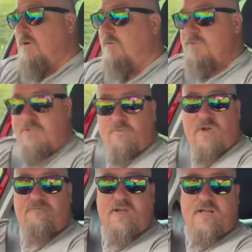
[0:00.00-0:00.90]
Obviously
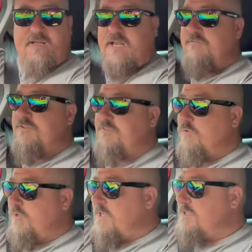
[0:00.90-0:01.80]
wet vac and everything,
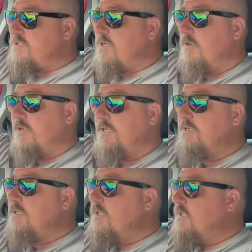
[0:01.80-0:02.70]
all the
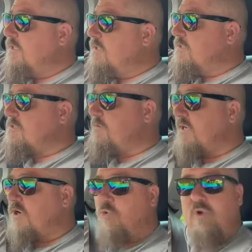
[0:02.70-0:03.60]
inside. So
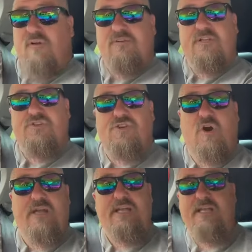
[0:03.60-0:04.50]
make it all lovely and
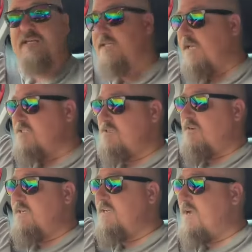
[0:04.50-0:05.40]
shiny
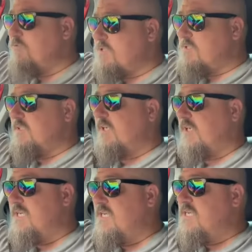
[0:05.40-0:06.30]
inside and out and
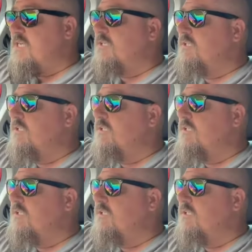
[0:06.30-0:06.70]
clean.